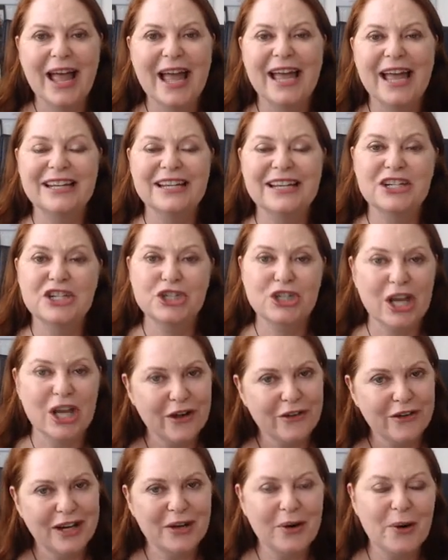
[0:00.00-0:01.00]
and
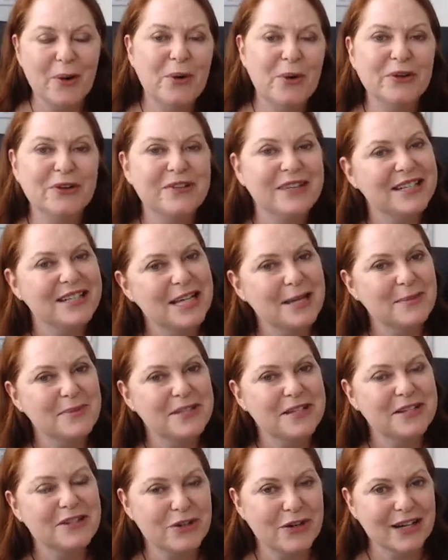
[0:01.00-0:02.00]
sharing all of the
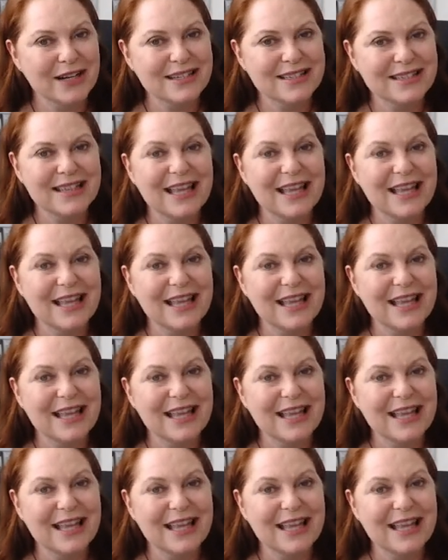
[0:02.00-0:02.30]
tips and tricks